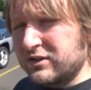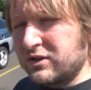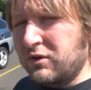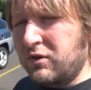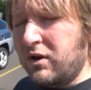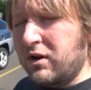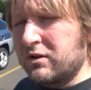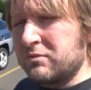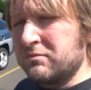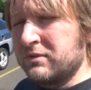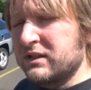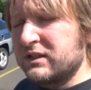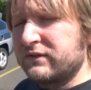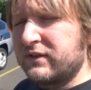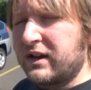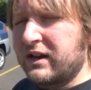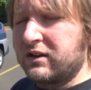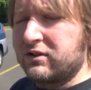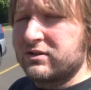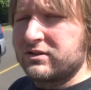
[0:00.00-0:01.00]
So our
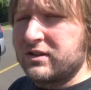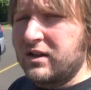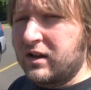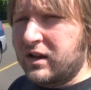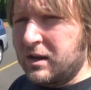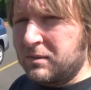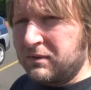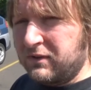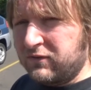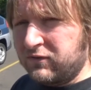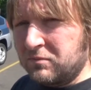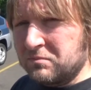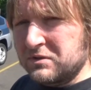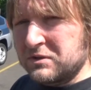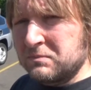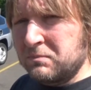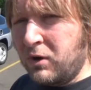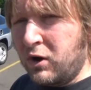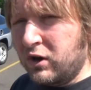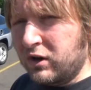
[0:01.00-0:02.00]
misfire is not coming from
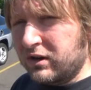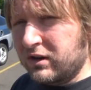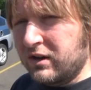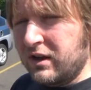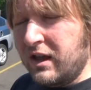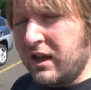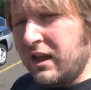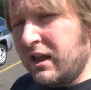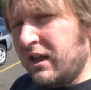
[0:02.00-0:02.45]
spark.